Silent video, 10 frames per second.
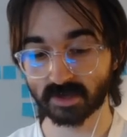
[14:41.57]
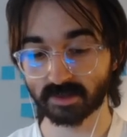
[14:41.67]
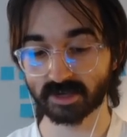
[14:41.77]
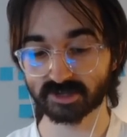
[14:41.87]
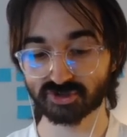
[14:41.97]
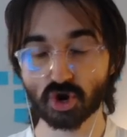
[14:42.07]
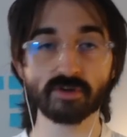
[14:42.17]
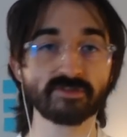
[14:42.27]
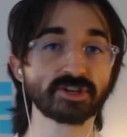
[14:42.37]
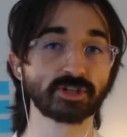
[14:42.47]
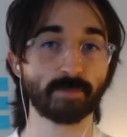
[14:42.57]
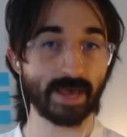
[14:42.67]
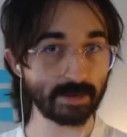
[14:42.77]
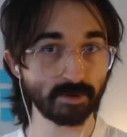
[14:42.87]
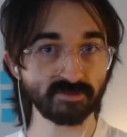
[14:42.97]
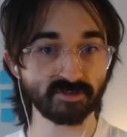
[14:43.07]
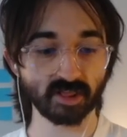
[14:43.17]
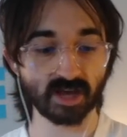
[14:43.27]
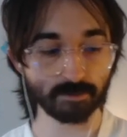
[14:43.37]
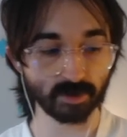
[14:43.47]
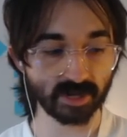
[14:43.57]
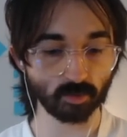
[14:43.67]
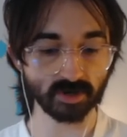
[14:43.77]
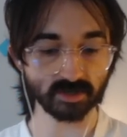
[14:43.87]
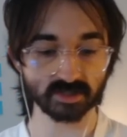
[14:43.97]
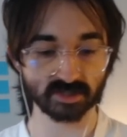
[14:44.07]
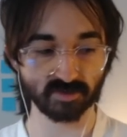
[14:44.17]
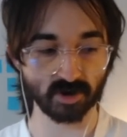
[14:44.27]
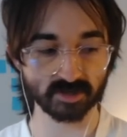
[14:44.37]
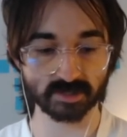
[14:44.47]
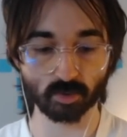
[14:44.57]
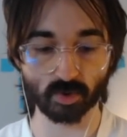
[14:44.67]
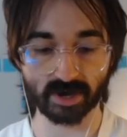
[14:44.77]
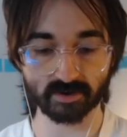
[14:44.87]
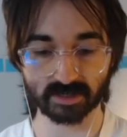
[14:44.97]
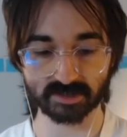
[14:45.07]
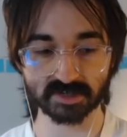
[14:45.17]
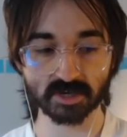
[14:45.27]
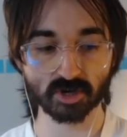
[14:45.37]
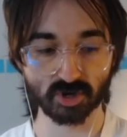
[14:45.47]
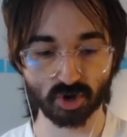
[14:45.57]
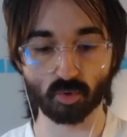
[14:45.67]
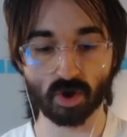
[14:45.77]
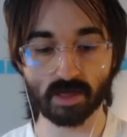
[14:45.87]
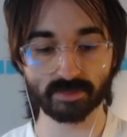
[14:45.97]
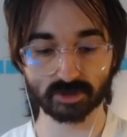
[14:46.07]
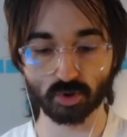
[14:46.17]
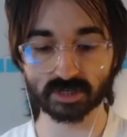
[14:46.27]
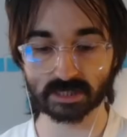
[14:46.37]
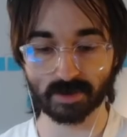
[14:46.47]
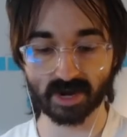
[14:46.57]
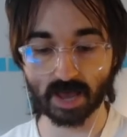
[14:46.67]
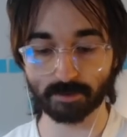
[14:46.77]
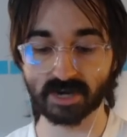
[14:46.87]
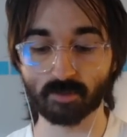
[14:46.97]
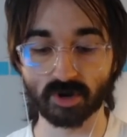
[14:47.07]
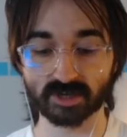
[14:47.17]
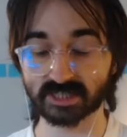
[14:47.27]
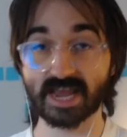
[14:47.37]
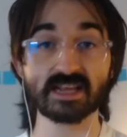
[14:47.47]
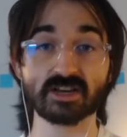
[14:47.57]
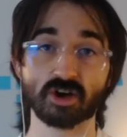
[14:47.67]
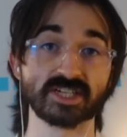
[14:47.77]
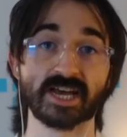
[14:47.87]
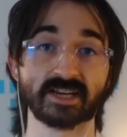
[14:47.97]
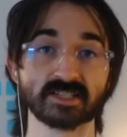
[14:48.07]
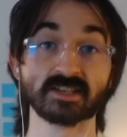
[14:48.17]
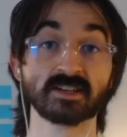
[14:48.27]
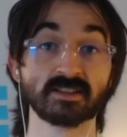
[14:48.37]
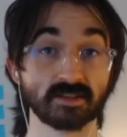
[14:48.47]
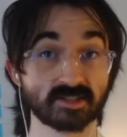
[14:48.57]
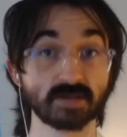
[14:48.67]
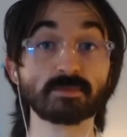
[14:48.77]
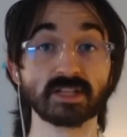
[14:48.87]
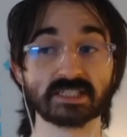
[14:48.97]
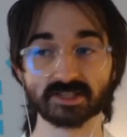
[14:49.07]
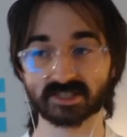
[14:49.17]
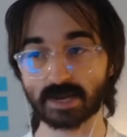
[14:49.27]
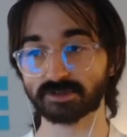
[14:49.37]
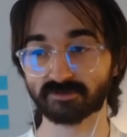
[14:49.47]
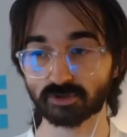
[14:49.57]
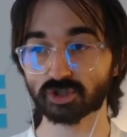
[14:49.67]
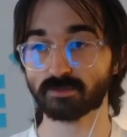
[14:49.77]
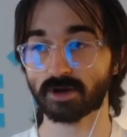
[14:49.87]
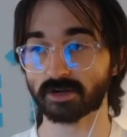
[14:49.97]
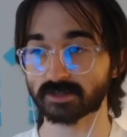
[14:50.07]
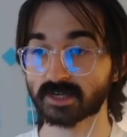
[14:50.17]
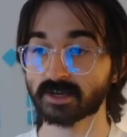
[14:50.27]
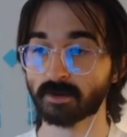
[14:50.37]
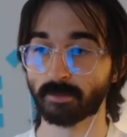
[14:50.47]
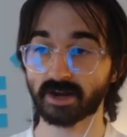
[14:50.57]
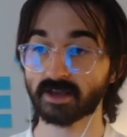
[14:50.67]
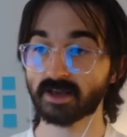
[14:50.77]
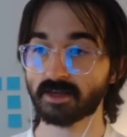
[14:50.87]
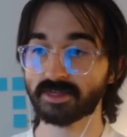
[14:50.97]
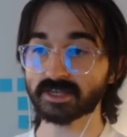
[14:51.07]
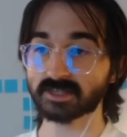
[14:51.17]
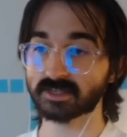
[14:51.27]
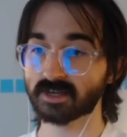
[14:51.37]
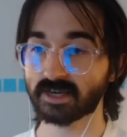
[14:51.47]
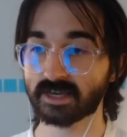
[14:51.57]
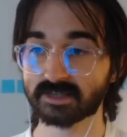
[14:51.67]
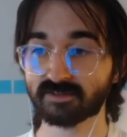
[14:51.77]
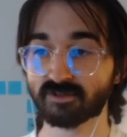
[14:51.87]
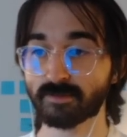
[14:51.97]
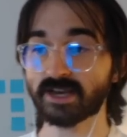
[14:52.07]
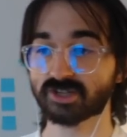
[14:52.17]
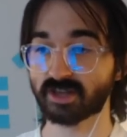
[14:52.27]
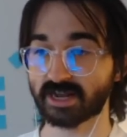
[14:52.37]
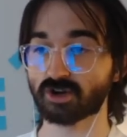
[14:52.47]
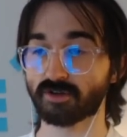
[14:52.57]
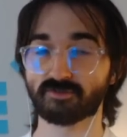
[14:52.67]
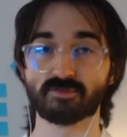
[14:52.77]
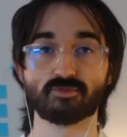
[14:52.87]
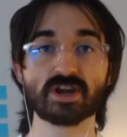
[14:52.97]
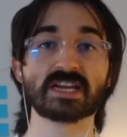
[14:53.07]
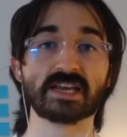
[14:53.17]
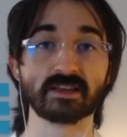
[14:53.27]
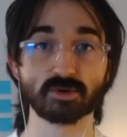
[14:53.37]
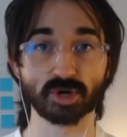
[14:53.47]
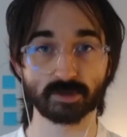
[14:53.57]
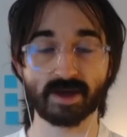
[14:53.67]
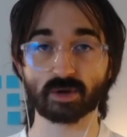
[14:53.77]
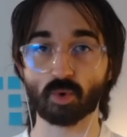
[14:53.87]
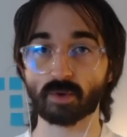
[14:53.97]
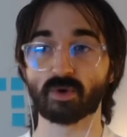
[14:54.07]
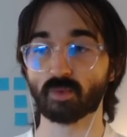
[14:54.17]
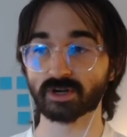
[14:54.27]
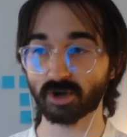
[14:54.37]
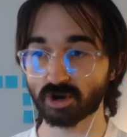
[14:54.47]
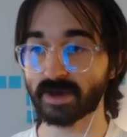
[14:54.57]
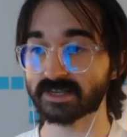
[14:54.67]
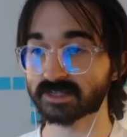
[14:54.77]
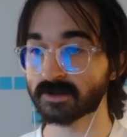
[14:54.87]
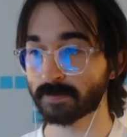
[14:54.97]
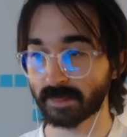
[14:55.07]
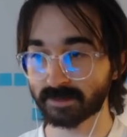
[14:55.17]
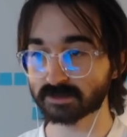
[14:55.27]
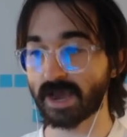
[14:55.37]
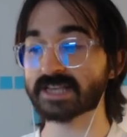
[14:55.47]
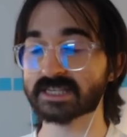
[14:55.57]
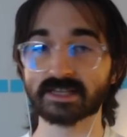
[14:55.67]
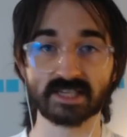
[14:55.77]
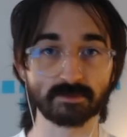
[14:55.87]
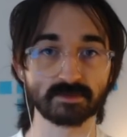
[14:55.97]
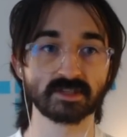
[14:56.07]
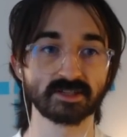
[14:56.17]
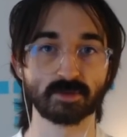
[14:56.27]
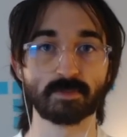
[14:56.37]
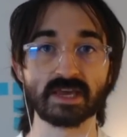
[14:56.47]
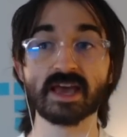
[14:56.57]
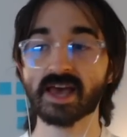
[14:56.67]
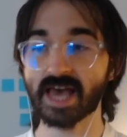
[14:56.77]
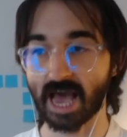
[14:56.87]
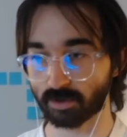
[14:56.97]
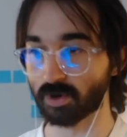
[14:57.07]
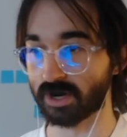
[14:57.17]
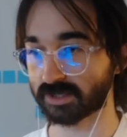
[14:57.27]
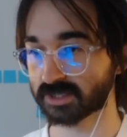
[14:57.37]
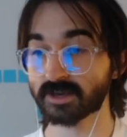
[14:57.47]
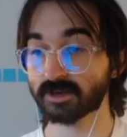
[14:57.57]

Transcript: There's no official paper for the Hypernetworks, as far as I'm aware, at least not one that talks about Hypernetworks in any context that's similar to the Stable Diffusion models. But this is information that I got from reading the automatic 111 codebase, and this basically seems to be how it works.